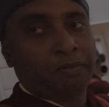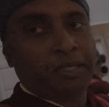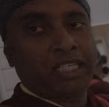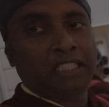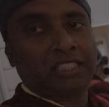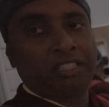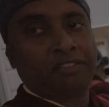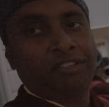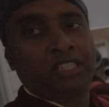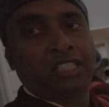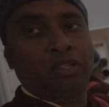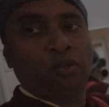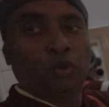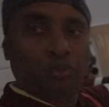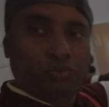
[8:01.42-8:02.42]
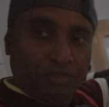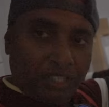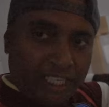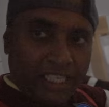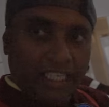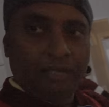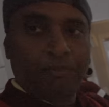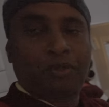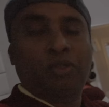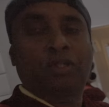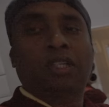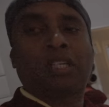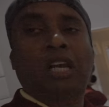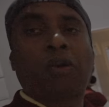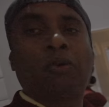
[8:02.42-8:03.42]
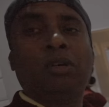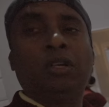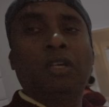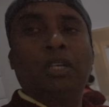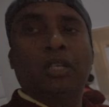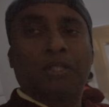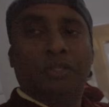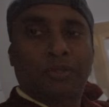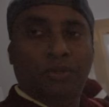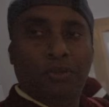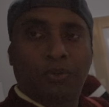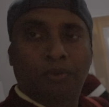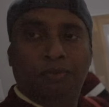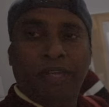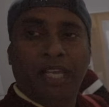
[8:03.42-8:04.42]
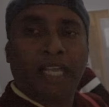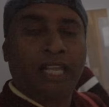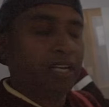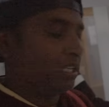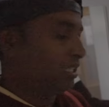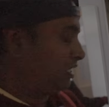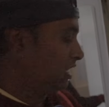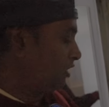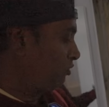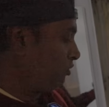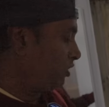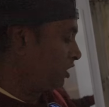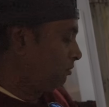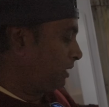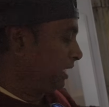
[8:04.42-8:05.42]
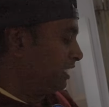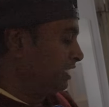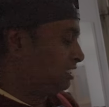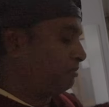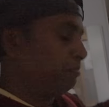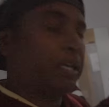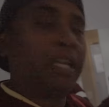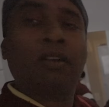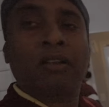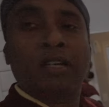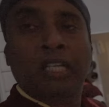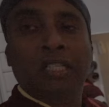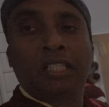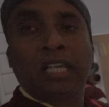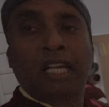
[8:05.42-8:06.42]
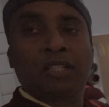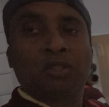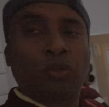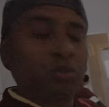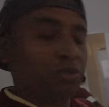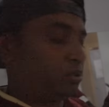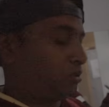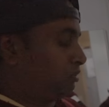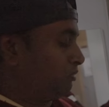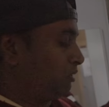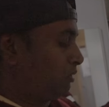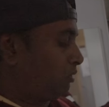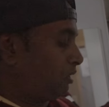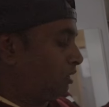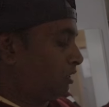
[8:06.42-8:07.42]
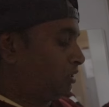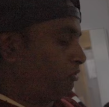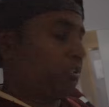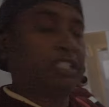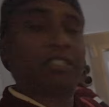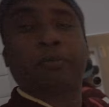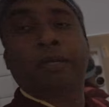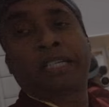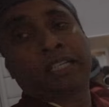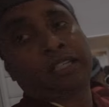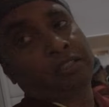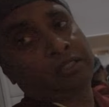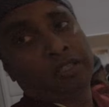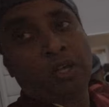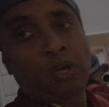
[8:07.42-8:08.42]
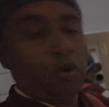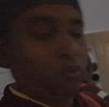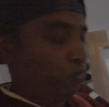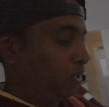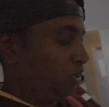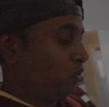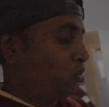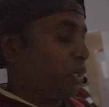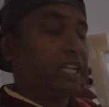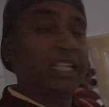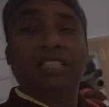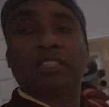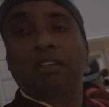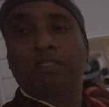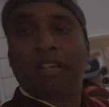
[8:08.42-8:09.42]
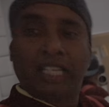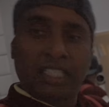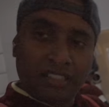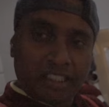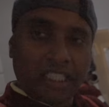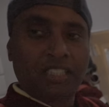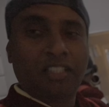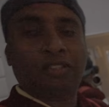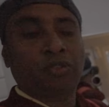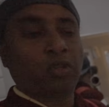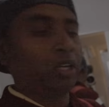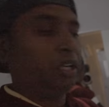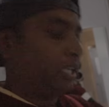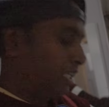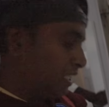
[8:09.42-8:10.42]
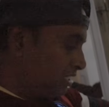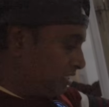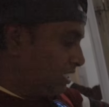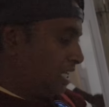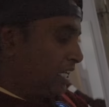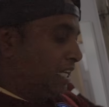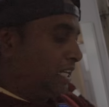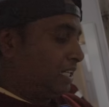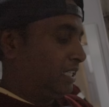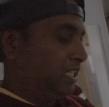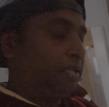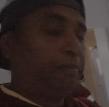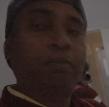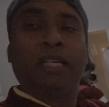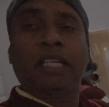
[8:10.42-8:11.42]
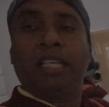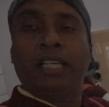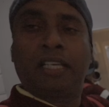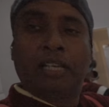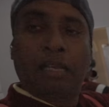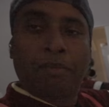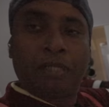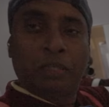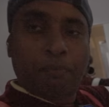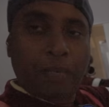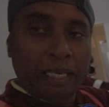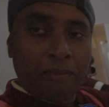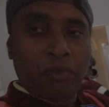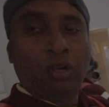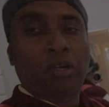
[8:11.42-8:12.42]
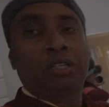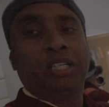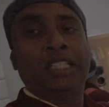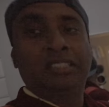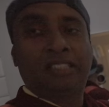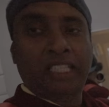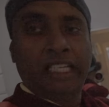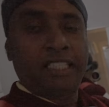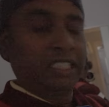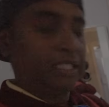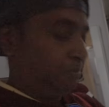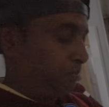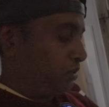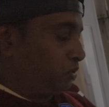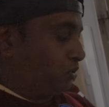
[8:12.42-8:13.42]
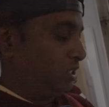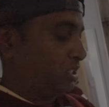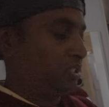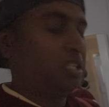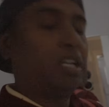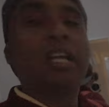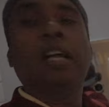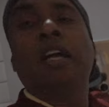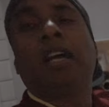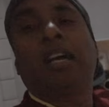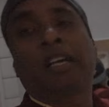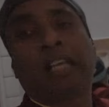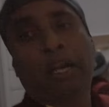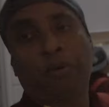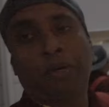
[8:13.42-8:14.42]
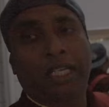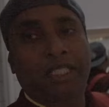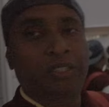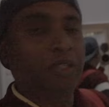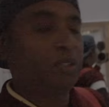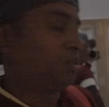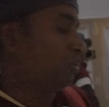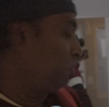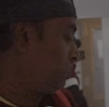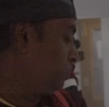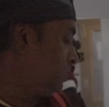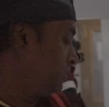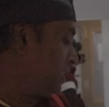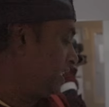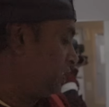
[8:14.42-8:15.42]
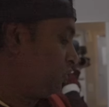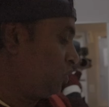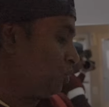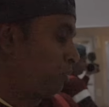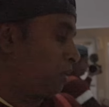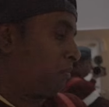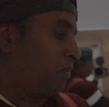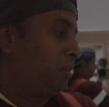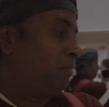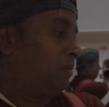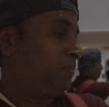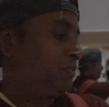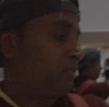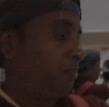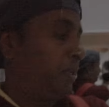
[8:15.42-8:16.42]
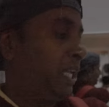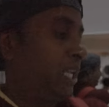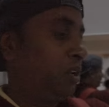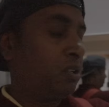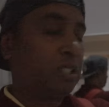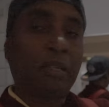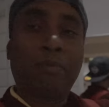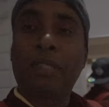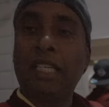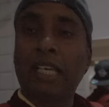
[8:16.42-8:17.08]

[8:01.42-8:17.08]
metals, everything goes very deep to the ground, so where there will not be any smell or nothing, and those all the waste metals will go and dissolve inside the soil. It is deeply, I mean the pipe gone inside deep to this ground actually, so there is no problem of smell or something